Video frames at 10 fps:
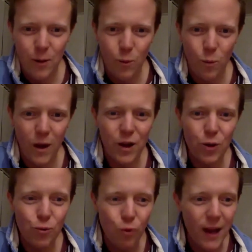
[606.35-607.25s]
where you
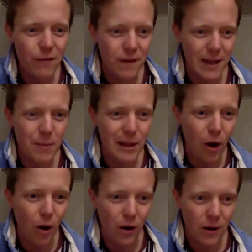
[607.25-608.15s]
rightfully
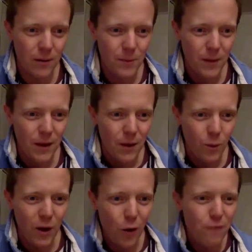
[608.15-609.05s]
belong, where
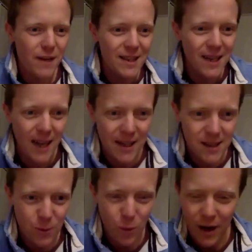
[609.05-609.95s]
you're
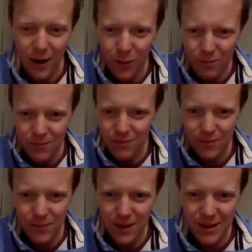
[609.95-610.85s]
vindicated, where
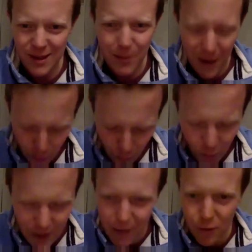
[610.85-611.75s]
somehow
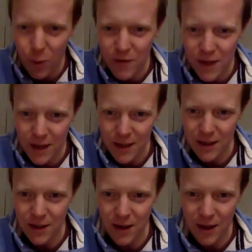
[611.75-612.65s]
whatever we've
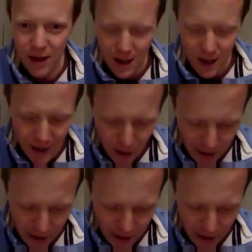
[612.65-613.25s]
done in our